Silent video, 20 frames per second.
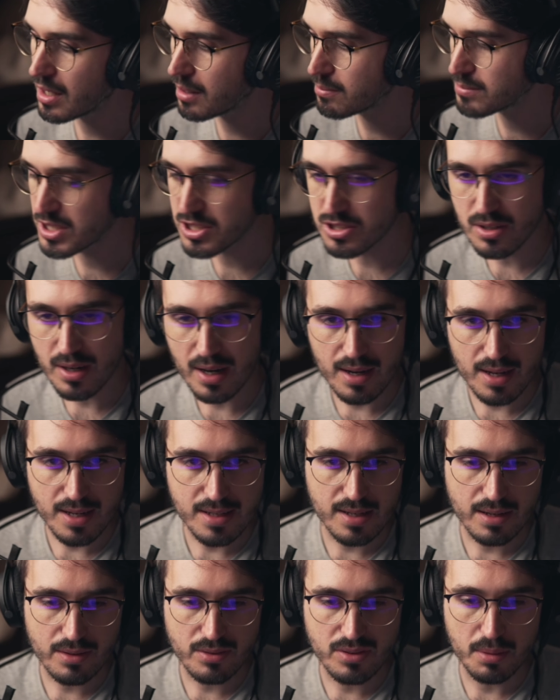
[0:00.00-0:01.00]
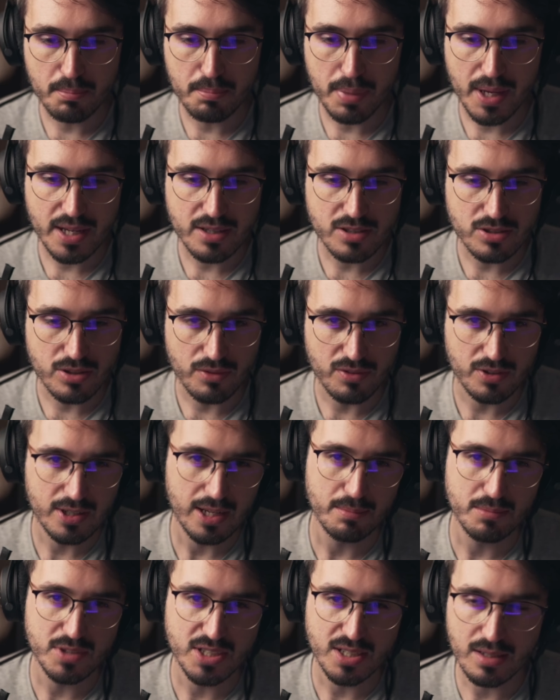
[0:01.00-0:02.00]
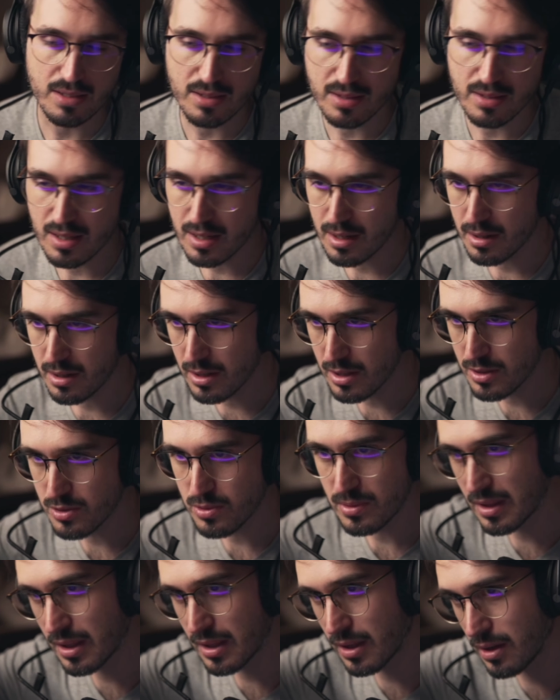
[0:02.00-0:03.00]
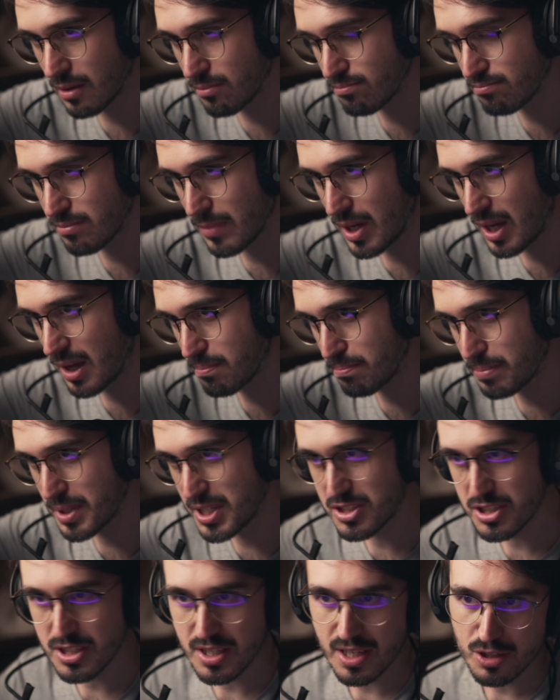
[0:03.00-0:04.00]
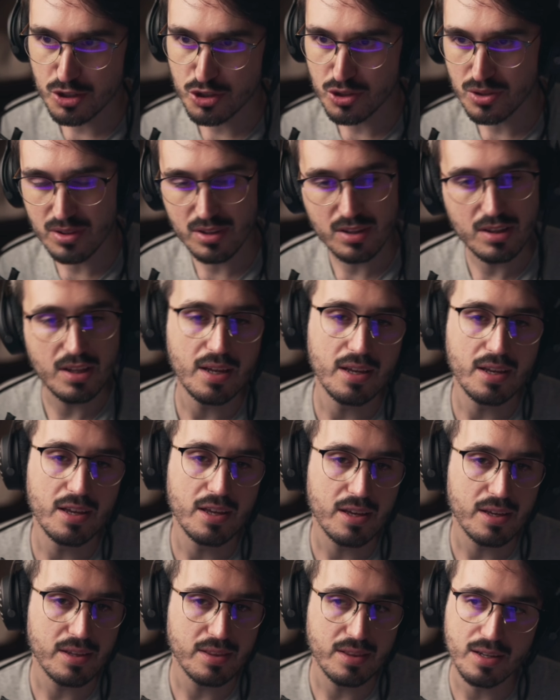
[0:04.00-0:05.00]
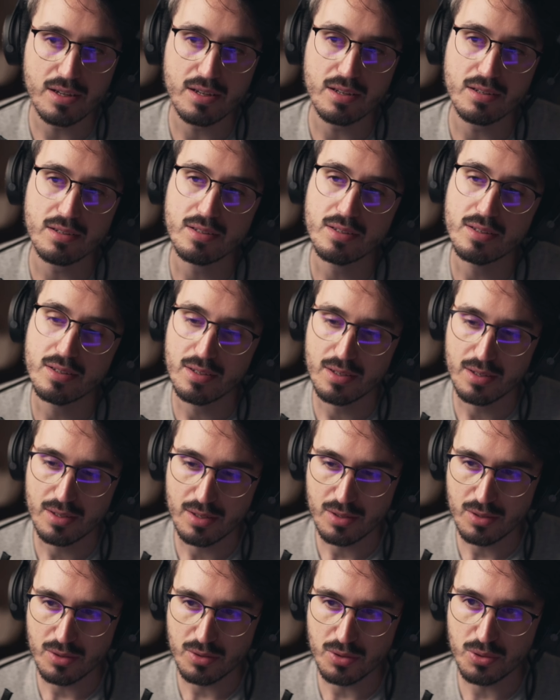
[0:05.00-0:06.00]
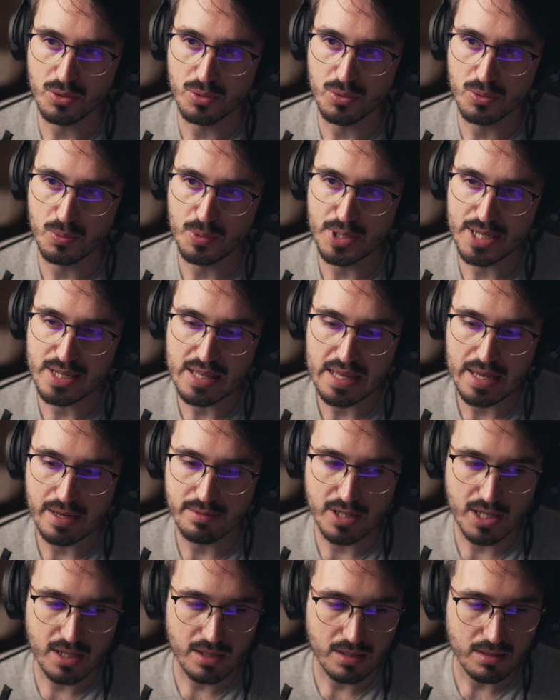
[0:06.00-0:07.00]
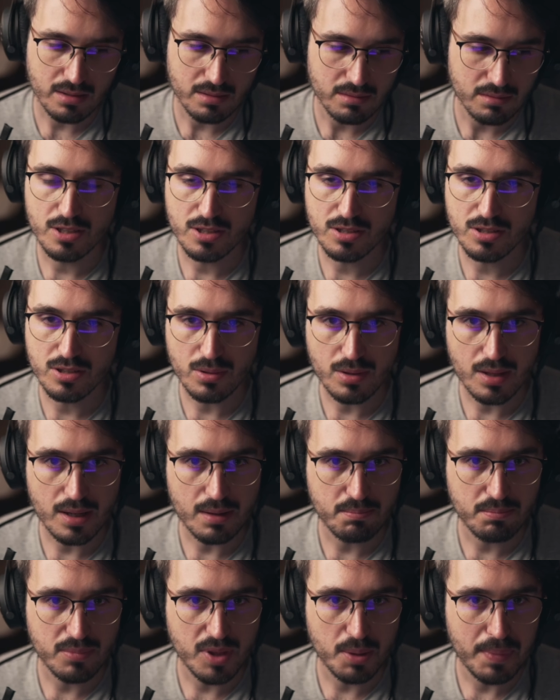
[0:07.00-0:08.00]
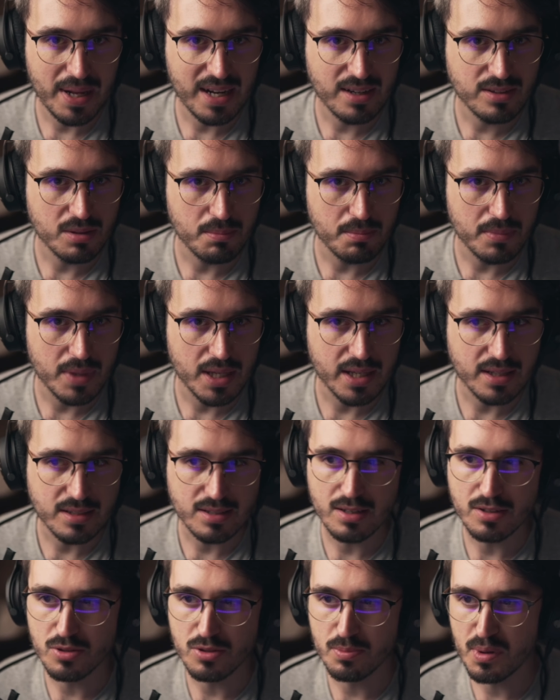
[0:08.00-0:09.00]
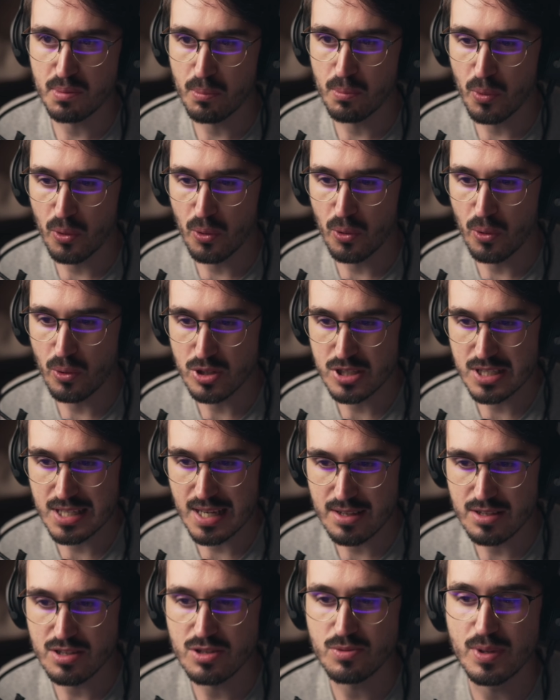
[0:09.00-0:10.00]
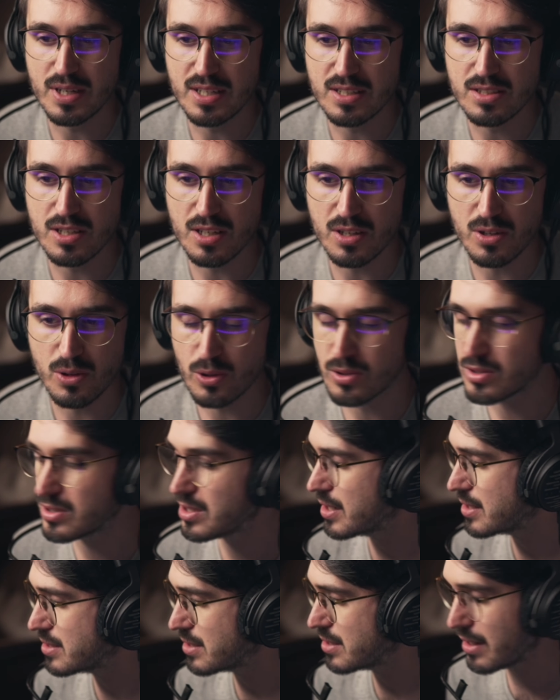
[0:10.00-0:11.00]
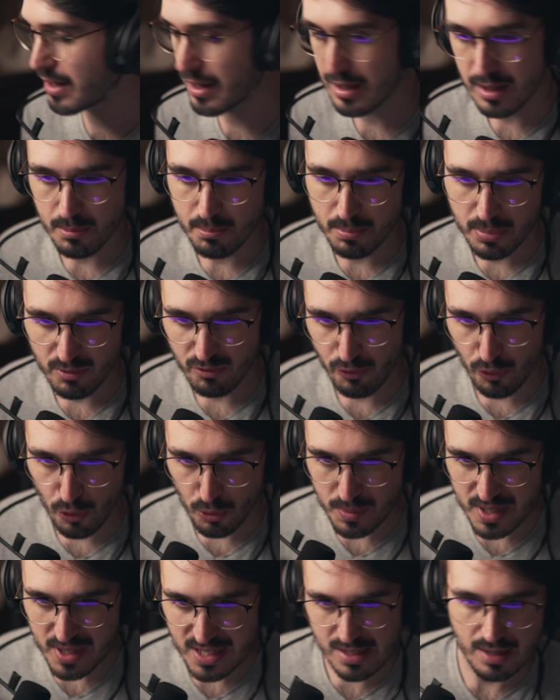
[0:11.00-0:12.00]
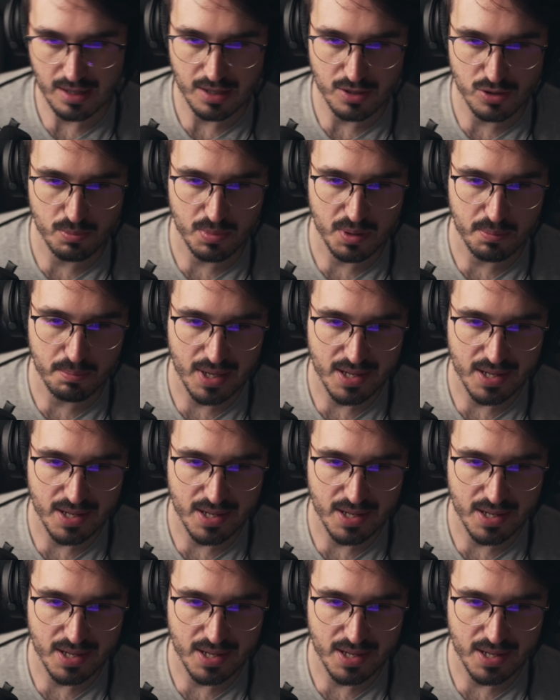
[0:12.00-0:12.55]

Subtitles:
I'm just gonna lay down the bass off camera and then I'm gonna do the arpeggiation thingy that you were hearing, just so that the melody makes a little bit more sense when it's in context and I can perform it a little bit